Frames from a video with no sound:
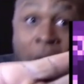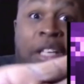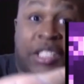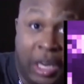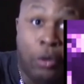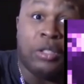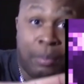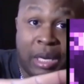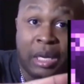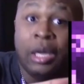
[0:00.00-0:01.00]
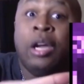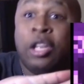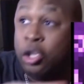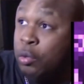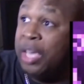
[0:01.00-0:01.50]
excuse me,
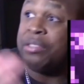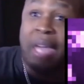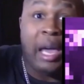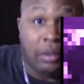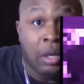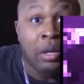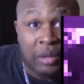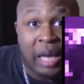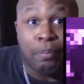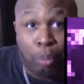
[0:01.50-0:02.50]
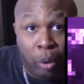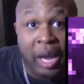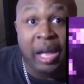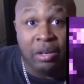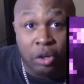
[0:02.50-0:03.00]
you get that
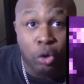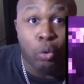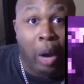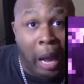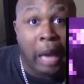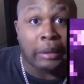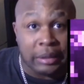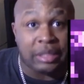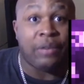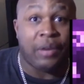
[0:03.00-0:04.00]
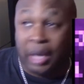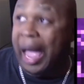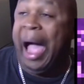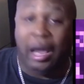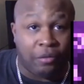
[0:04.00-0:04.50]
brand new Honda
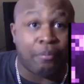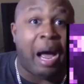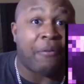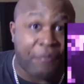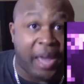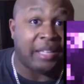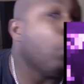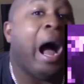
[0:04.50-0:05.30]
Civic out of my face.